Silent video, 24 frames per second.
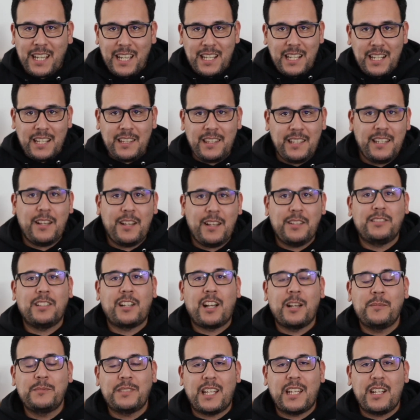anything else that
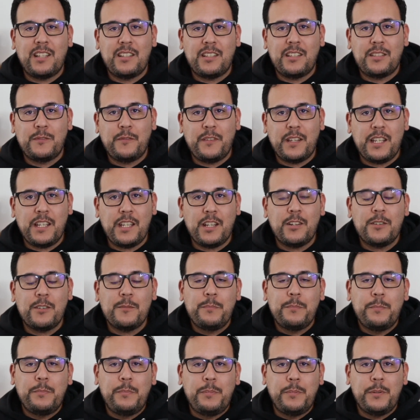comes out of this video,